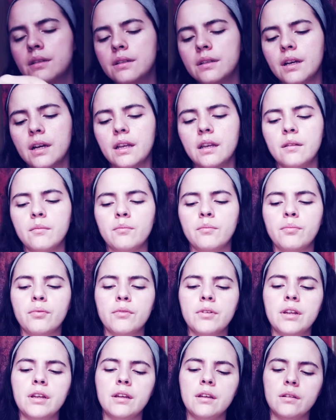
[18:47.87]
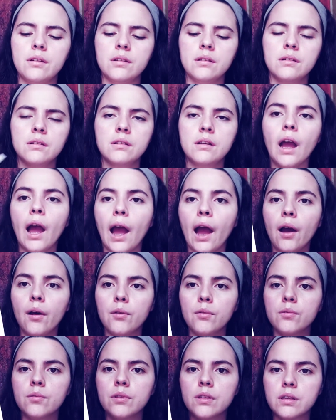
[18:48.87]
And bring
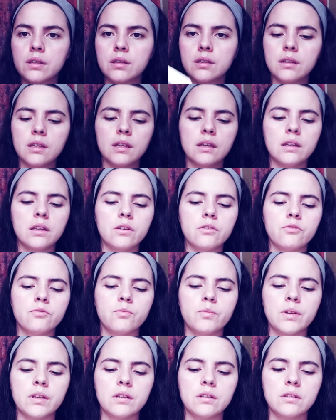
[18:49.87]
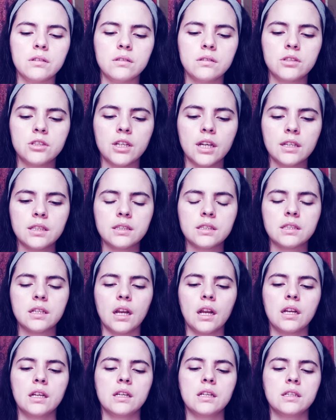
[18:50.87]
out this thing you've been
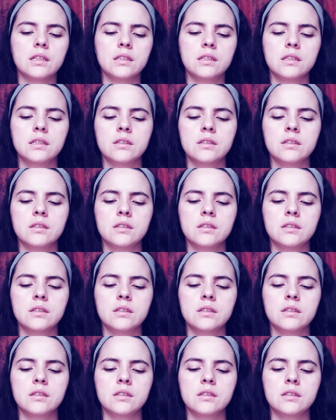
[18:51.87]
gestating